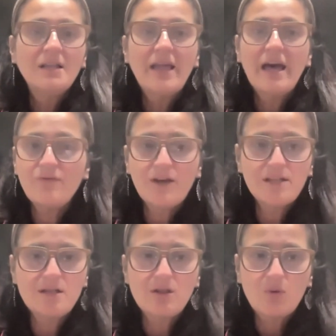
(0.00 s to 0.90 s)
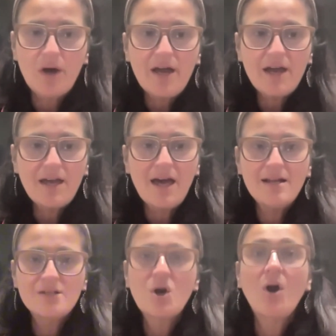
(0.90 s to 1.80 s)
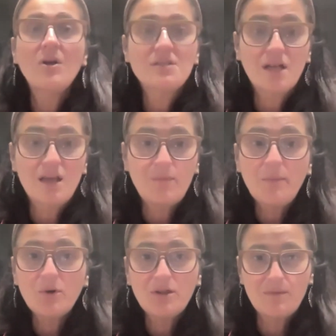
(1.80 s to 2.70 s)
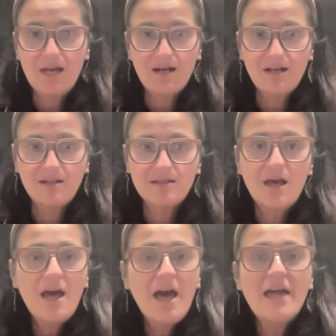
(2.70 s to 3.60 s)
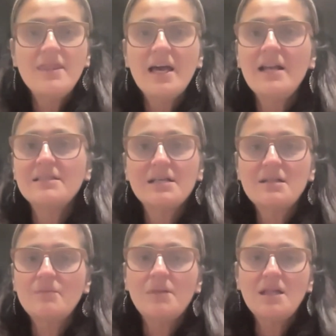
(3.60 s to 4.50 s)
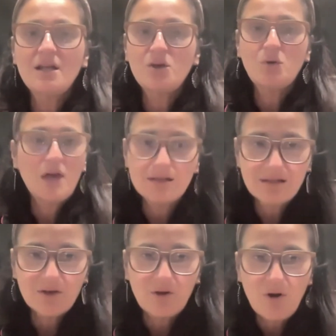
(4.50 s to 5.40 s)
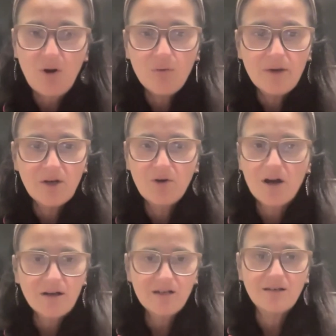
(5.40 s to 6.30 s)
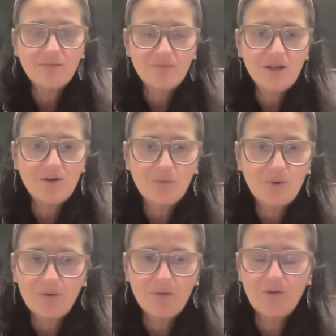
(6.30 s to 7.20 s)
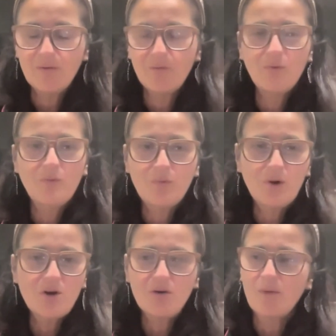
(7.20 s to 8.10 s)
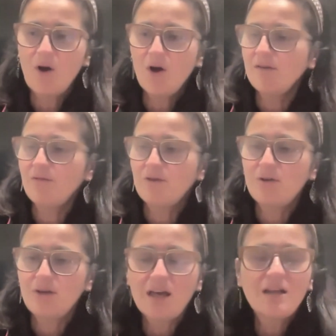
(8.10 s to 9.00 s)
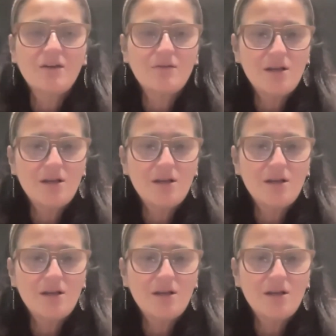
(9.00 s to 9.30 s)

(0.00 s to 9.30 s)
life gets in the way and it's hard to keep up with the maintenance. And it doesn't mean that you can't sell your home and you're not going to, will work hard for you to get,